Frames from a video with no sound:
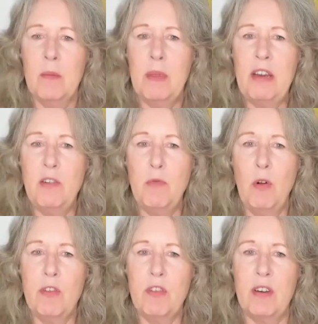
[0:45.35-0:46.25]
Peter
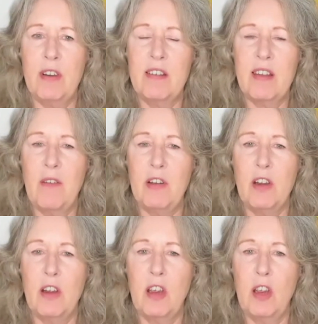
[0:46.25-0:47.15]
Ralston discovered
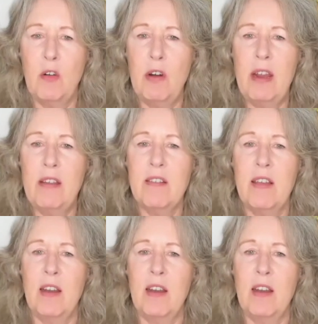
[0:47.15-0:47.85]
a curious